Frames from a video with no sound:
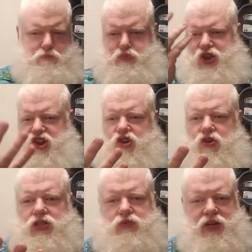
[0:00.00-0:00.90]

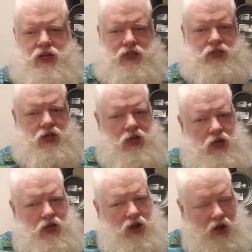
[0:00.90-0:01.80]
beer sweetness.
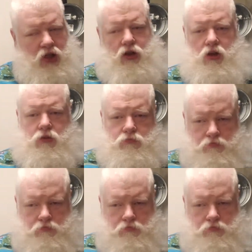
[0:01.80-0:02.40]
All in all,